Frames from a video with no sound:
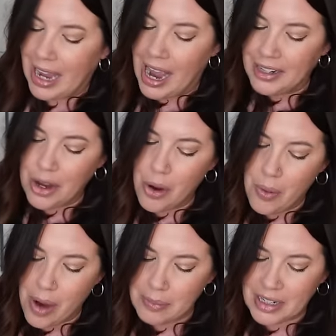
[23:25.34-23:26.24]
I
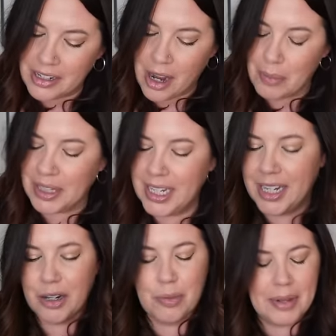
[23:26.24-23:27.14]
know I'm an anomaly
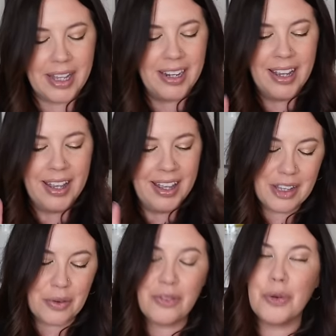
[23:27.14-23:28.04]
here, but
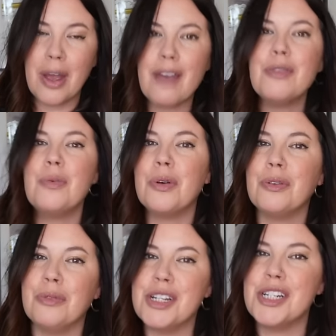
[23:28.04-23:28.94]
you know, if you haven't
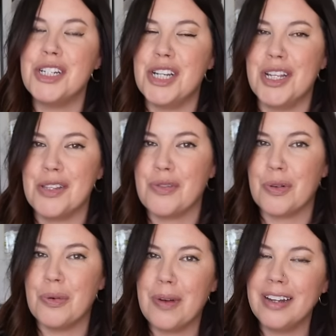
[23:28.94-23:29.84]
worn rigid jeans
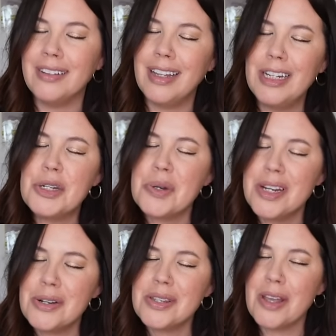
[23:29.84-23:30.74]
for a while, like
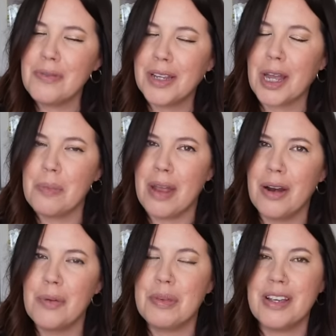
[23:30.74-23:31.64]
treat yourself and get a
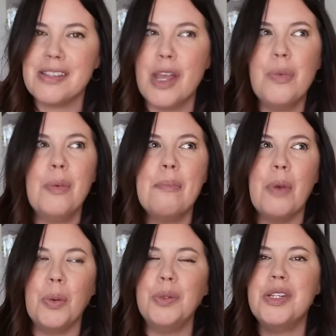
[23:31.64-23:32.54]
pair, because they will
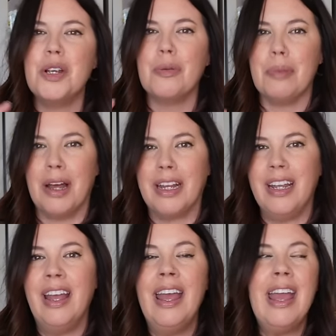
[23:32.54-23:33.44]
mold to your
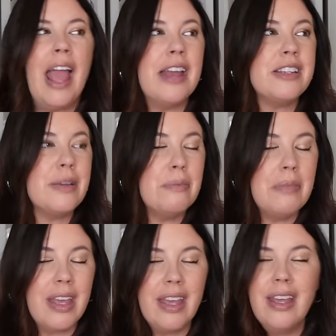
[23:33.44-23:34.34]
body. And to
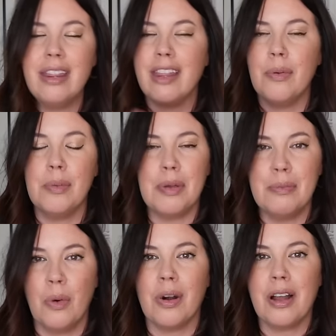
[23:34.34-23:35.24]
me, they will be
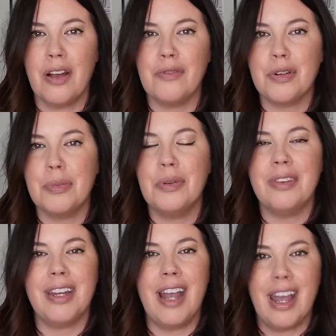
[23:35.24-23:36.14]
more comfortable
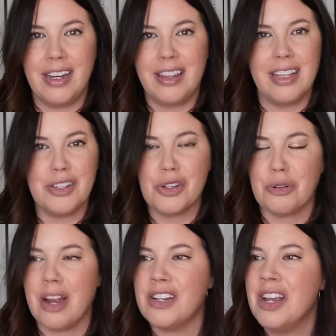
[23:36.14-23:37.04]
than anything
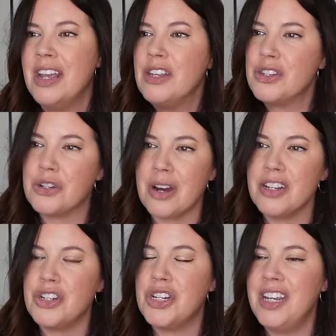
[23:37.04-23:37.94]
stretch.
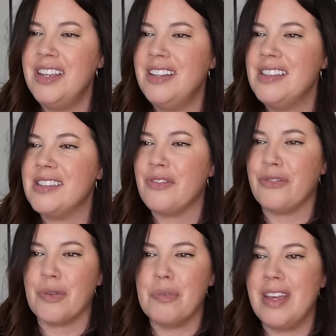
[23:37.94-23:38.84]
Stretch jeans,
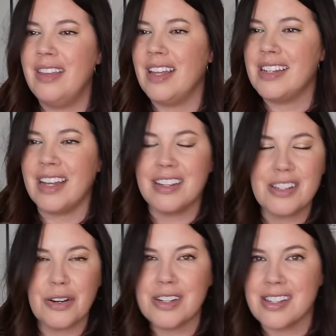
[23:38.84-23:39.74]
for me, they tend to
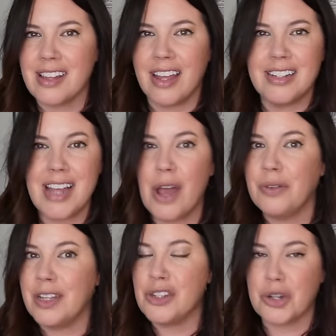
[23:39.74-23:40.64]
start to slide
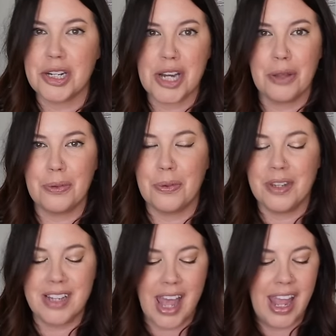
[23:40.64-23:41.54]
down. They stretch out through
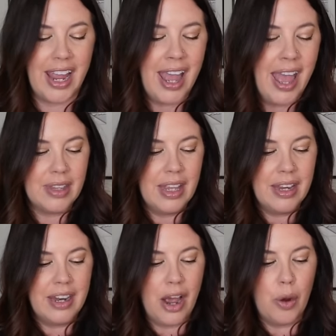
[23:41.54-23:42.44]
the day.
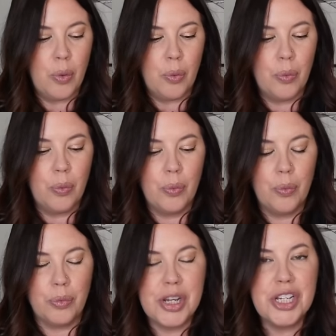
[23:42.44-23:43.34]
Now,
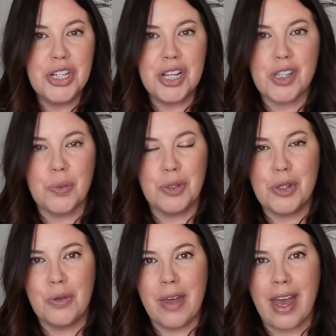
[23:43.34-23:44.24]
rigid jeans will
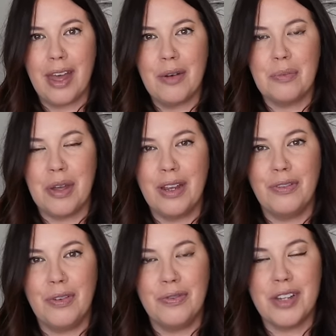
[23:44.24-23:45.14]
do that, but
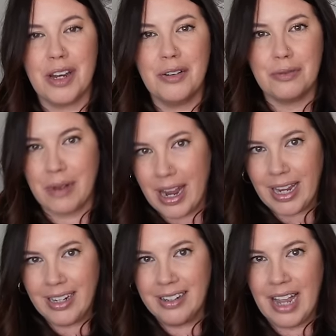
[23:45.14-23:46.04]
if you've done it
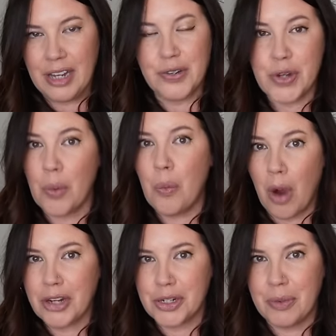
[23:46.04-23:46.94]
right and you don't
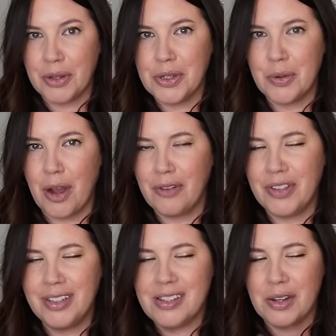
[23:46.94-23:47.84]
wash them all too
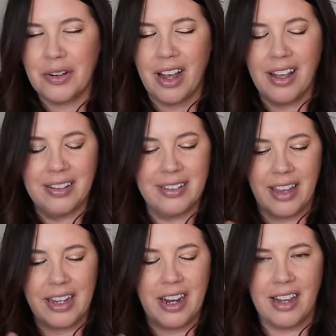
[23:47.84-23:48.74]
often, so you're not
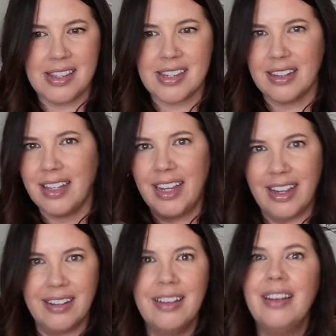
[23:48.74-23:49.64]
like
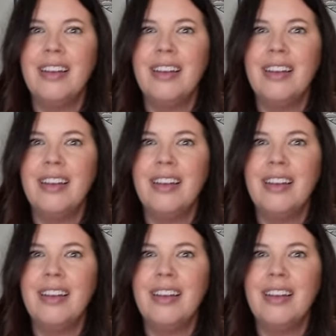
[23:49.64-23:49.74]
constantly